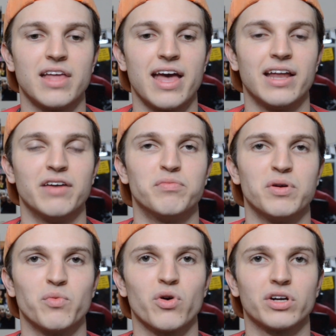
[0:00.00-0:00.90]
and have
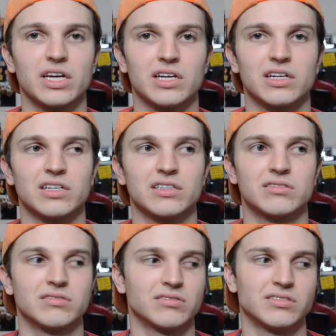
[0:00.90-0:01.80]
been working
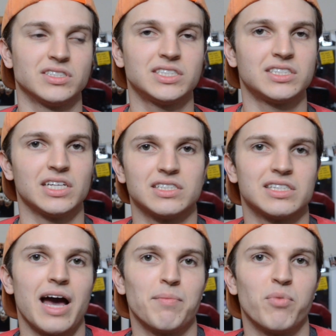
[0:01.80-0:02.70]
since
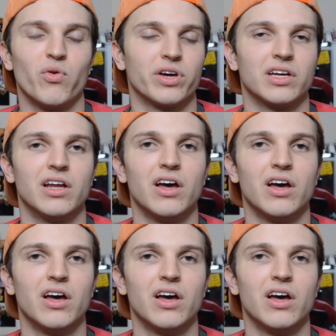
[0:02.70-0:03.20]
that point